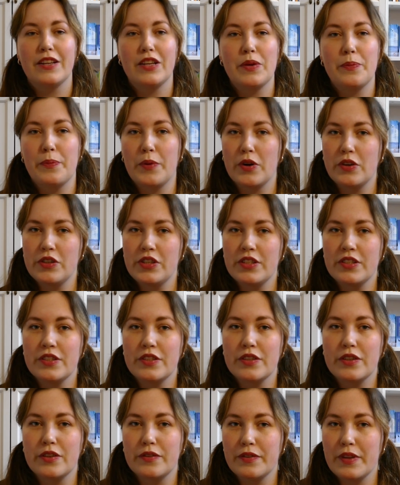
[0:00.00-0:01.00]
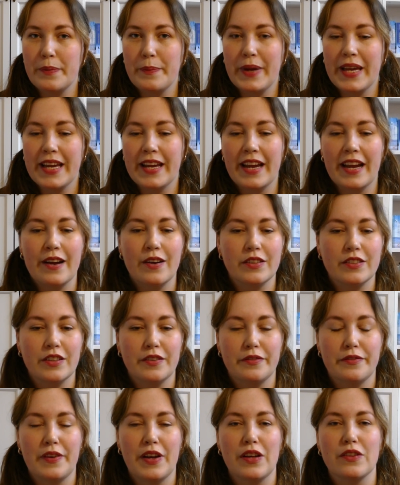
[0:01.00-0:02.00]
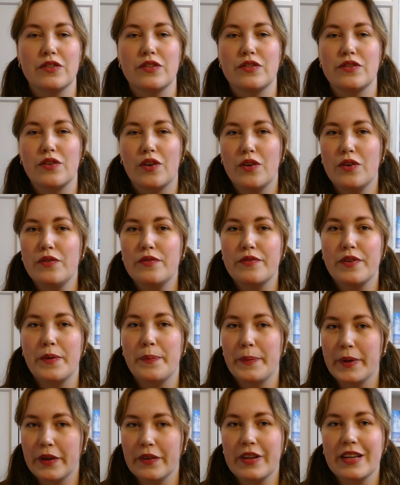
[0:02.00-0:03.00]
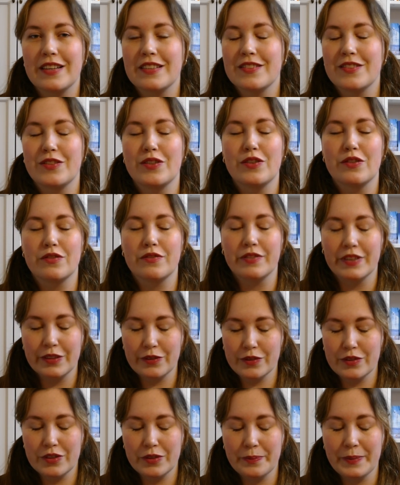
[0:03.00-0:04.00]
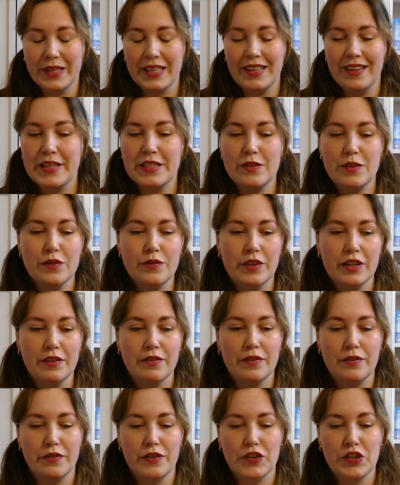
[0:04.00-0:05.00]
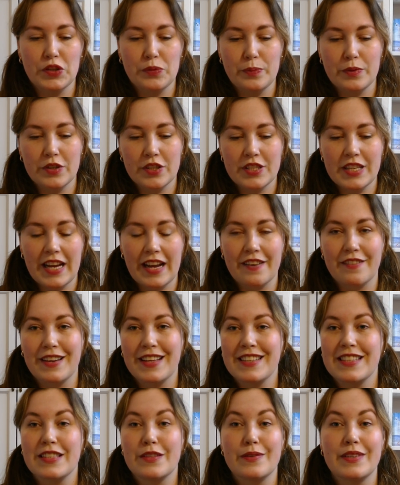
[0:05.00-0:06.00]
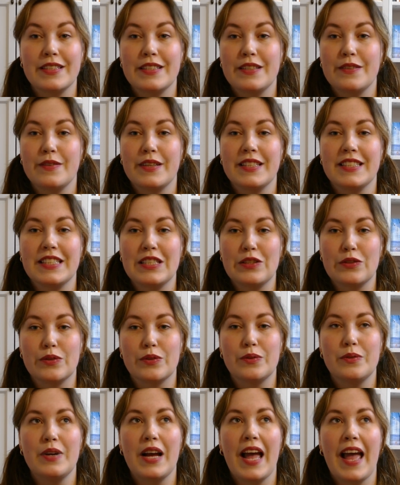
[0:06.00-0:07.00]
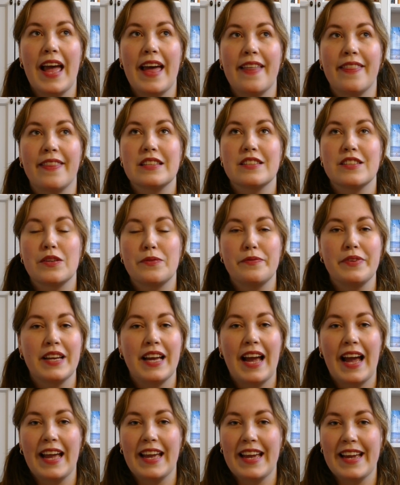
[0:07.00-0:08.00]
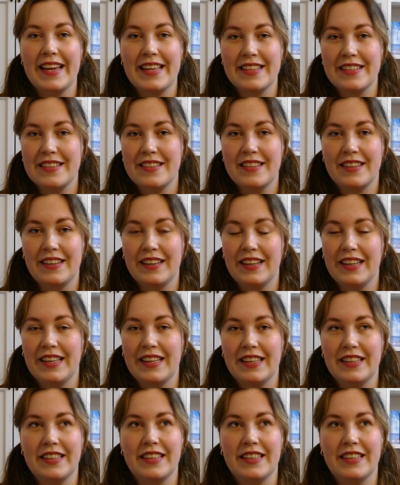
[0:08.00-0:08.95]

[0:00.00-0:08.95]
The emotions of the main character felt so familiar and so real to me. This was one of the first books I read in 2022 and something I instantly